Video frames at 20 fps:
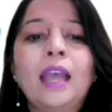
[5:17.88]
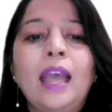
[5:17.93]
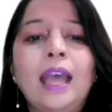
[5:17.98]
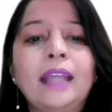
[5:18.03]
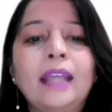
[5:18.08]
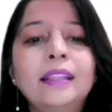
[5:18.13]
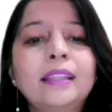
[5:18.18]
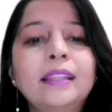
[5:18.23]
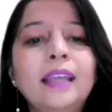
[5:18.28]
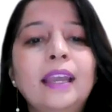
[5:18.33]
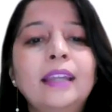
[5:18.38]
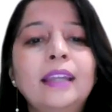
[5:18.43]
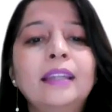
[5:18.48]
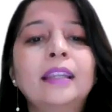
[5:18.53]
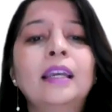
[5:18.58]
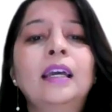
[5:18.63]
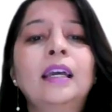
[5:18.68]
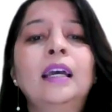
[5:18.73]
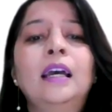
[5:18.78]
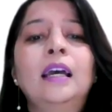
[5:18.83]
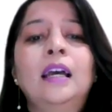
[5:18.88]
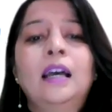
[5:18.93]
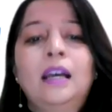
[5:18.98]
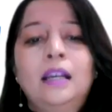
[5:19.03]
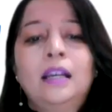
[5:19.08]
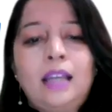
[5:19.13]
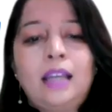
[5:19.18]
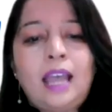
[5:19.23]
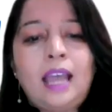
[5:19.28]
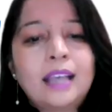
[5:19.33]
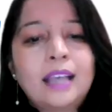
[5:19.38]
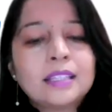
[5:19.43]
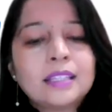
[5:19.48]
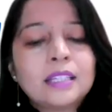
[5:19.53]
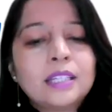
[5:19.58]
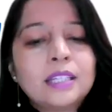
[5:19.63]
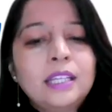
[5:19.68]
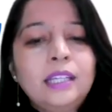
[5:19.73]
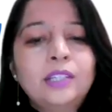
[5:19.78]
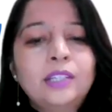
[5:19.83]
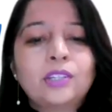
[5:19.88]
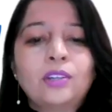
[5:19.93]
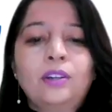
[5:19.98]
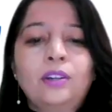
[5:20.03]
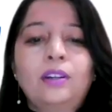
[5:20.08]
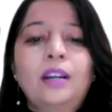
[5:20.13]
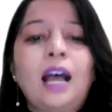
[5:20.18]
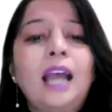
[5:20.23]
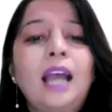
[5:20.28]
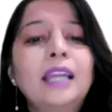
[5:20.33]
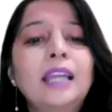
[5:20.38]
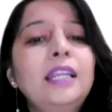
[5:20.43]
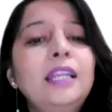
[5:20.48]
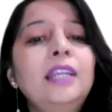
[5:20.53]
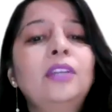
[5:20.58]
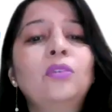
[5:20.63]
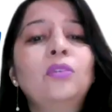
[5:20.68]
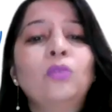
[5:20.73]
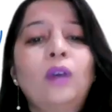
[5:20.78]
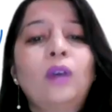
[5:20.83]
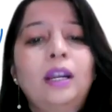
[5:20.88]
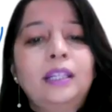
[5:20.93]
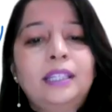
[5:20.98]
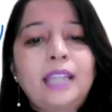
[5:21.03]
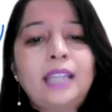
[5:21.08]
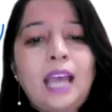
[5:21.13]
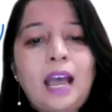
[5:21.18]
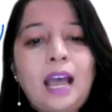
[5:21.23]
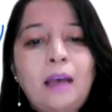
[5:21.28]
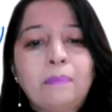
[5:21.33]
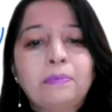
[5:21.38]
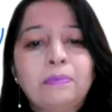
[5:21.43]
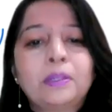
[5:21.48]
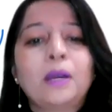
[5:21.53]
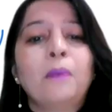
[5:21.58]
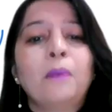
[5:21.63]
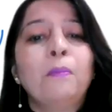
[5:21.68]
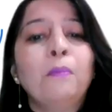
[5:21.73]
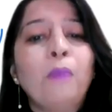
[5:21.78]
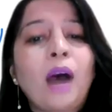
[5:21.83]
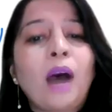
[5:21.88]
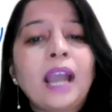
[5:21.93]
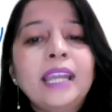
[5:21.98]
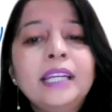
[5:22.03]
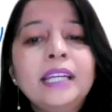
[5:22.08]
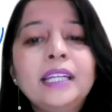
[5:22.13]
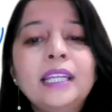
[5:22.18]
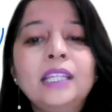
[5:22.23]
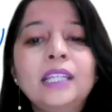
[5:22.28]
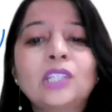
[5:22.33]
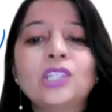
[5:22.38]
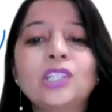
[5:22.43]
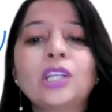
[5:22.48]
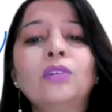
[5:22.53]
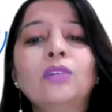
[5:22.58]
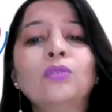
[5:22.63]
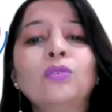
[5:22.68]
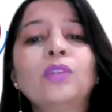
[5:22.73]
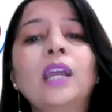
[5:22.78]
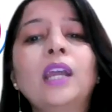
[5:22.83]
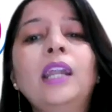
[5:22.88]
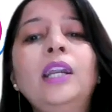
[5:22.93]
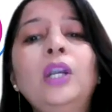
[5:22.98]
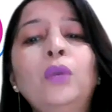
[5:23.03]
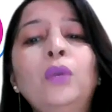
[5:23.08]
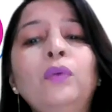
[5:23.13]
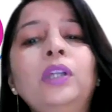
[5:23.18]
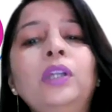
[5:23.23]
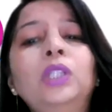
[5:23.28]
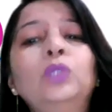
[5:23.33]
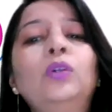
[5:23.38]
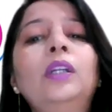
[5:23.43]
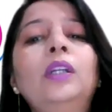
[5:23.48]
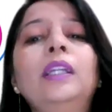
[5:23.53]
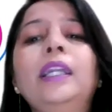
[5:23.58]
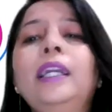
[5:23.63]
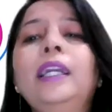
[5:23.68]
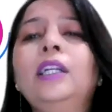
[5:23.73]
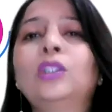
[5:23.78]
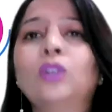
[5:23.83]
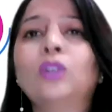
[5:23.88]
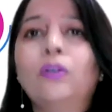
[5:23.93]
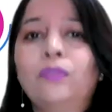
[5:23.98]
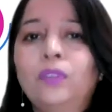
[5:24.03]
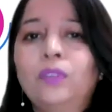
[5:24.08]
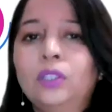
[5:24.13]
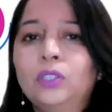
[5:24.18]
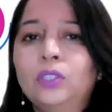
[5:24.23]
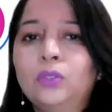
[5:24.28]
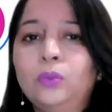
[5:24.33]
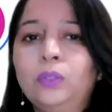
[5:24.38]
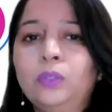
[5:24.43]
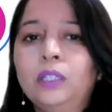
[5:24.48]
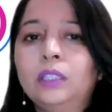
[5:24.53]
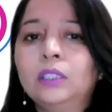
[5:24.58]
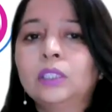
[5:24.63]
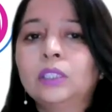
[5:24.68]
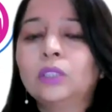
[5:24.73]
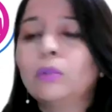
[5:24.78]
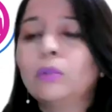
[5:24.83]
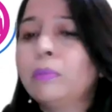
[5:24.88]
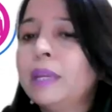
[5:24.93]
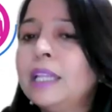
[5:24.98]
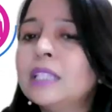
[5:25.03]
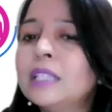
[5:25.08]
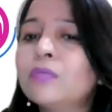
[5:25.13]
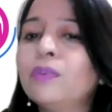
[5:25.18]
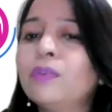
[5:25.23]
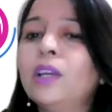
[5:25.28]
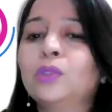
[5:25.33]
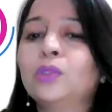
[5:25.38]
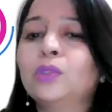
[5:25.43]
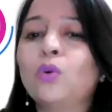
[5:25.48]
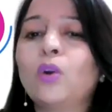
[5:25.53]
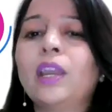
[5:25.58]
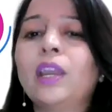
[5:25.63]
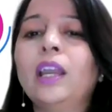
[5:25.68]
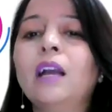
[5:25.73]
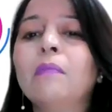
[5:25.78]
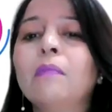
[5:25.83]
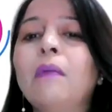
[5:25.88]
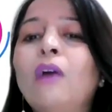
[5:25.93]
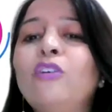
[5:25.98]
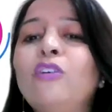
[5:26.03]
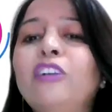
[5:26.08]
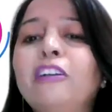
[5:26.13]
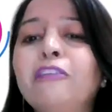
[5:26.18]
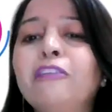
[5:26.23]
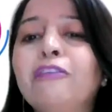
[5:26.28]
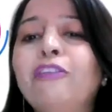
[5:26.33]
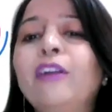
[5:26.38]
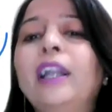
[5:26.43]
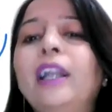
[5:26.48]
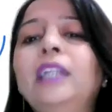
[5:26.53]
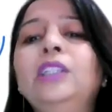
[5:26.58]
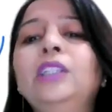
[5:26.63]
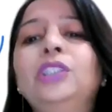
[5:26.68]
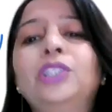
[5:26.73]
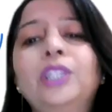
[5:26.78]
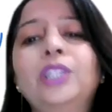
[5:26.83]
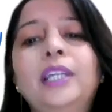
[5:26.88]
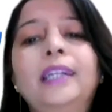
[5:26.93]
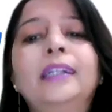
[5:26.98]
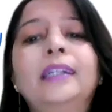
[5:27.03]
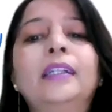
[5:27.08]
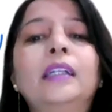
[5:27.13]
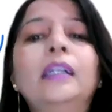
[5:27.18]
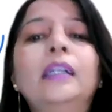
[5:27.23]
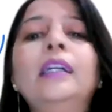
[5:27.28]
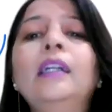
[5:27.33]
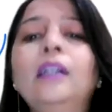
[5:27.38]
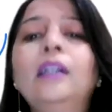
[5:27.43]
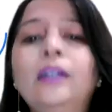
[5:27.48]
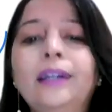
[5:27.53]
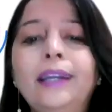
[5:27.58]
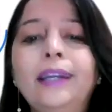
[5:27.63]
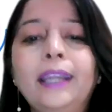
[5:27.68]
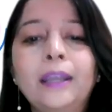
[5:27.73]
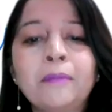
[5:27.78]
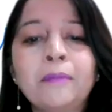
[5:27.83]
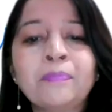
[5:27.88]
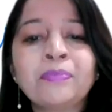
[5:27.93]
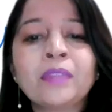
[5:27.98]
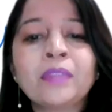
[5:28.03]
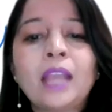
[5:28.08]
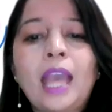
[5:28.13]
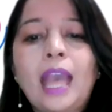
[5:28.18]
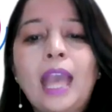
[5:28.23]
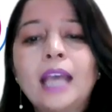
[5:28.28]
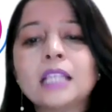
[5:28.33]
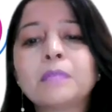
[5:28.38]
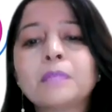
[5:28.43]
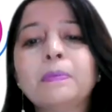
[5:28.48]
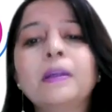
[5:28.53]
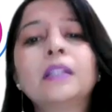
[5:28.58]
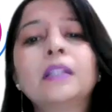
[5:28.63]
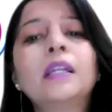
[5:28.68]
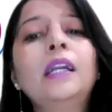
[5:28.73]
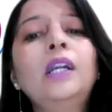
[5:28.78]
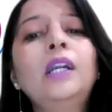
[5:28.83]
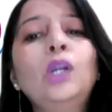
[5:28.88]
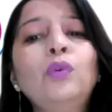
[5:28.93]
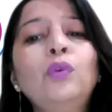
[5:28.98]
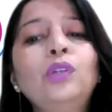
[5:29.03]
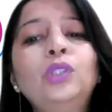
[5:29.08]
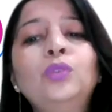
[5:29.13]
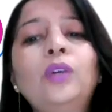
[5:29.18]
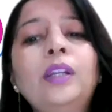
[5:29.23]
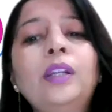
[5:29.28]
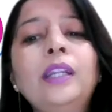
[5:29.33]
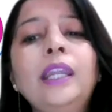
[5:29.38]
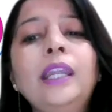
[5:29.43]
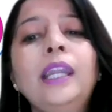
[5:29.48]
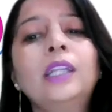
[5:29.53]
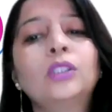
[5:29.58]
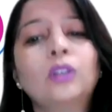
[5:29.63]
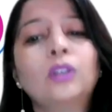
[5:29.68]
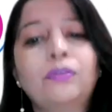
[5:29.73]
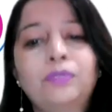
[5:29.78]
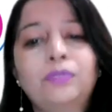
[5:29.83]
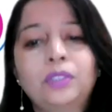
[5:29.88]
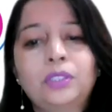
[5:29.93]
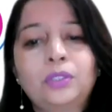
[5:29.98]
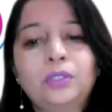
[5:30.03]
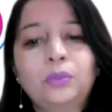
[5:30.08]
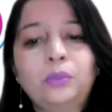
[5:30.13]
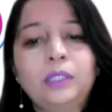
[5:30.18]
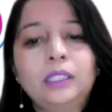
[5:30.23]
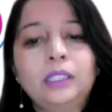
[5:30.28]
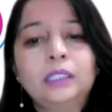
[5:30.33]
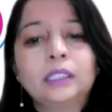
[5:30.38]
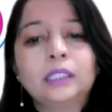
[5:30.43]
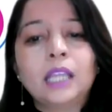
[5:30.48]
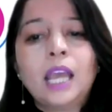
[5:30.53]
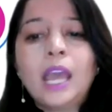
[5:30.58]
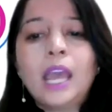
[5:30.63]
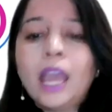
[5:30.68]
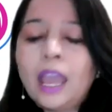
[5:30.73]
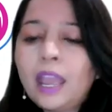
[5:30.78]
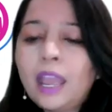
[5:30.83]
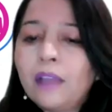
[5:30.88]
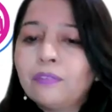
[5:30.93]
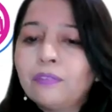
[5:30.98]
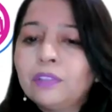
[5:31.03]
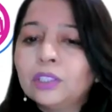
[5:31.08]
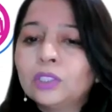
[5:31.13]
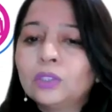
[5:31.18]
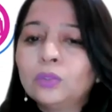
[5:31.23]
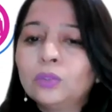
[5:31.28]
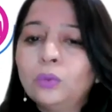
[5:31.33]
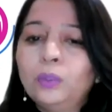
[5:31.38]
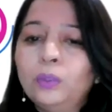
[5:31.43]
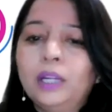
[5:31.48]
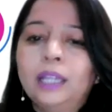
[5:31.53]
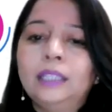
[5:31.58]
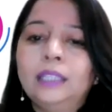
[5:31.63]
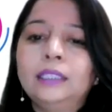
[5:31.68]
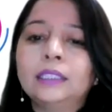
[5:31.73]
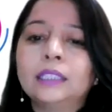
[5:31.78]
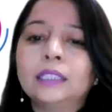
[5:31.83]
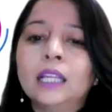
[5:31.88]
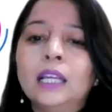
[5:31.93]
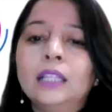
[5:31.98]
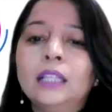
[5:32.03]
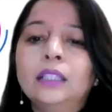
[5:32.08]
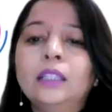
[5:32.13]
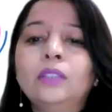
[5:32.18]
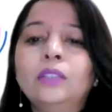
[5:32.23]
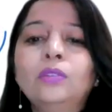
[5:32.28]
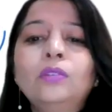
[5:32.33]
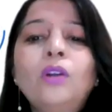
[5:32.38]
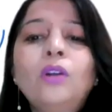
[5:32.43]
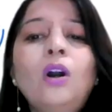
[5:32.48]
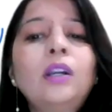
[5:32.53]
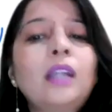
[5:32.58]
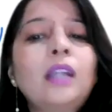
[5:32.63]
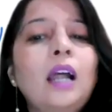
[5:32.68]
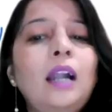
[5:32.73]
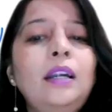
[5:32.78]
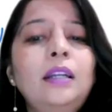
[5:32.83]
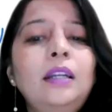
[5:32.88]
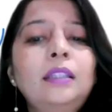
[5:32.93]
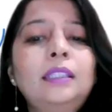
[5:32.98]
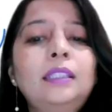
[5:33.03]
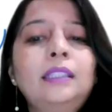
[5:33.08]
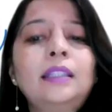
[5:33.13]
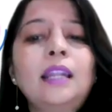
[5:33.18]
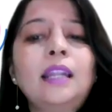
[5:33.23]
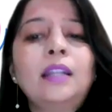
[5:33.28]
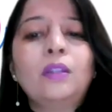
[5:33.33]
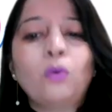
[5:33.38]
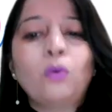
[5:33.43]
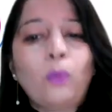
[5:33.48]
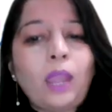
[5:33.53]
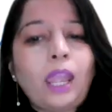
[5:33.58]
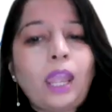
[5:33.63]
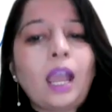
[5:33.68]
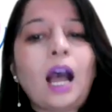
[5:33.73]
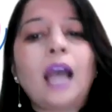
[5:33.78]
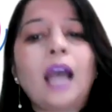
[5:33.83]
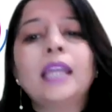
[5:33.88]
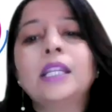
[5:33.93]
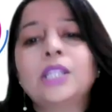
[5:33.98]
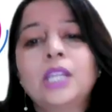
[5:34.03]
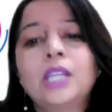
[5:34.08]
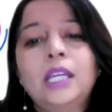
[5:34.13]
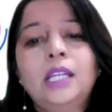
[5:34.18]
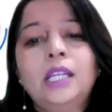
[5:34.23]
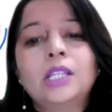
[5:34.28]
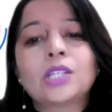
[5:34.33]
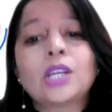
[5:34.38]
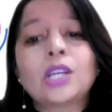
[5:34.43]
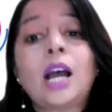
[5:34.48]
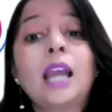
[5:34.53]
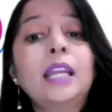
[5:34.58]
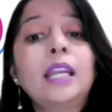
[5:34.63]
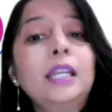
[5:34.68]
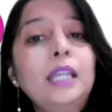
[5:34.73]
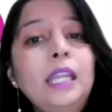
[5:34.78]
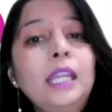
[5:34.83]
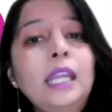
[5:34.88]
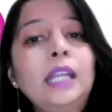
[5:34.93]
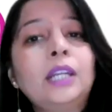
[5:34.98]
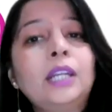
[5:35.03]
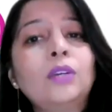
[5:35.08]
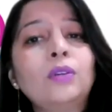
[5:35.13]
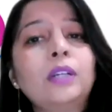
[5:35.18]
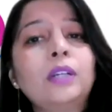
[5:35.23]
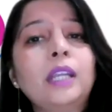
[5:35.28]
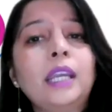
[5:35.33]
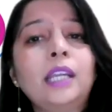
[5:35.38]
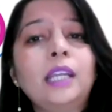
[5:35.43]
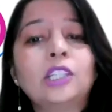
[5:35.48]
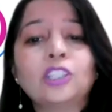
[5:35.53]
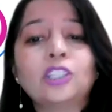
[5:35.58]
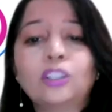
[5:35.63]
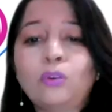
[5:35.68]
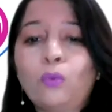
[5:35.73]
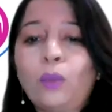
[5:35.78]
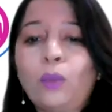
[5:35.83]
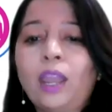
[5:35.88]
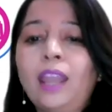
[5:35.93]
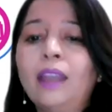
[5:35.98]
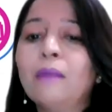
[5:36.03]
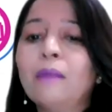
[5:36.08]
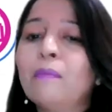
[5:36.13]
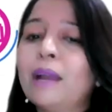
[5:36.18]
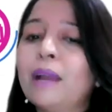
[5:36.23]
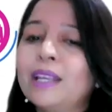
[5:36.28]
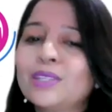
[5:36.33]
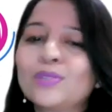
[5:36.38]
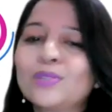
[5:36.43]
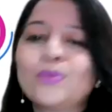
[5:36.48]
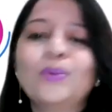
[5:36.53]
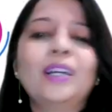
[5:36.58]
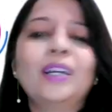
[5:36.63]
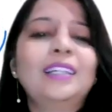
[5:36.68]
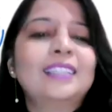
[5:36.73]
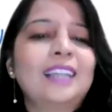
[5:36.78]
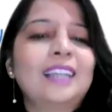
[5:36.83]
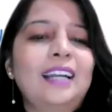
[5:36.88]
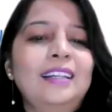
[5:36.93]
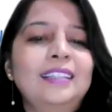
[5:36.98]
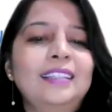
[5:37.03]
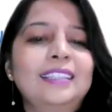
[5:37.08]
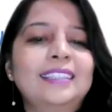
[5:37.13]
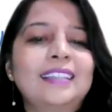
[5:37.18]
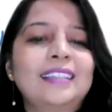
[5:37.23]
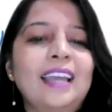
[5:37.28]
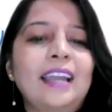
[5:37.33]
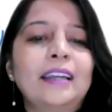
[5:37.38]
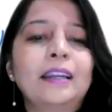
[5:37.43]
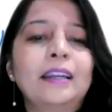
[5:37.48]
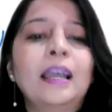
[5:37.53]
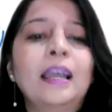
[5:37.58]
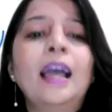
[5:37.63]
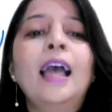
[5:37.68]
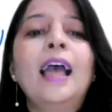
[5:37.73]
And then as a teacher, I need to adapt my teaching to the individual needs of the student. So means we are talking about differentiated learning as per the individual needs of the students. If the students, they do not understand the way I teach, I need to teach the way my students understand.